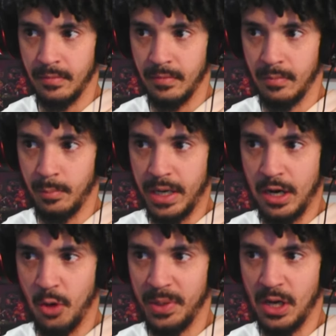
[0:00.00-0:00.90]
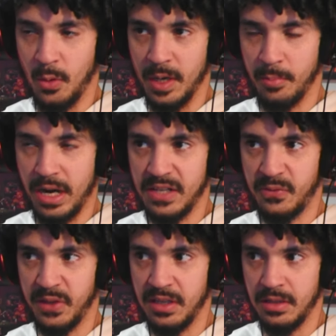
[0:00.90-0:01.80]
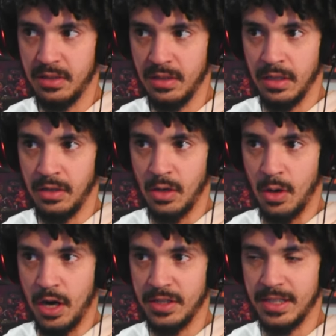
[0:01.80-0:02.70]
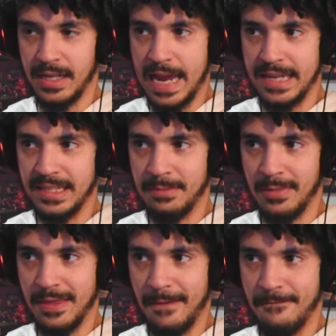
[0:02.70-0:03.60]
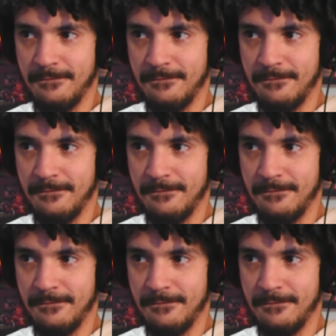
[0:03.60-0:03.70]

Better hope he don't want to breastfeed. You know, Art's a nasty mother.